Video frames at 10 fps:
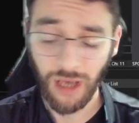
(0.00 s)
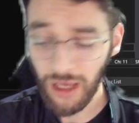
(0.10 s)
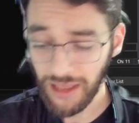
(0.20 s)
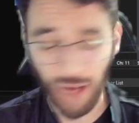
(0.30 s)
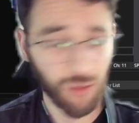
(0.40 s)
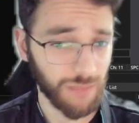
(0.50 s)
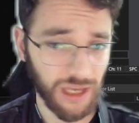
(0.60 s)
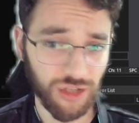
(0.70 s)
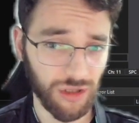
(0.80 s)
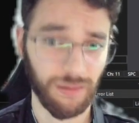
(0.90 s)
That would
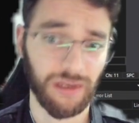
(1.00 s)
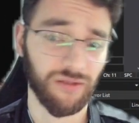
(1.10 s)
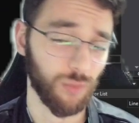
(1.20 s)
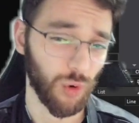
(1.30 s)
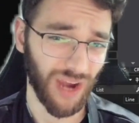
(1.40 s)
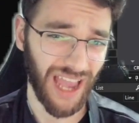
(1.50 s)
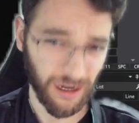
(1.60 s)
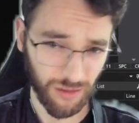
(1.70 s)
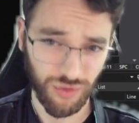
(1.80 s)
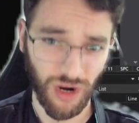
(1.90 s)
majorly be for more
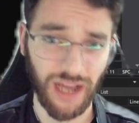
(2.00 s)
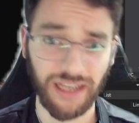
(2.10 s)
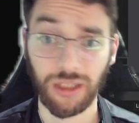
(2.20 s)
enterprise,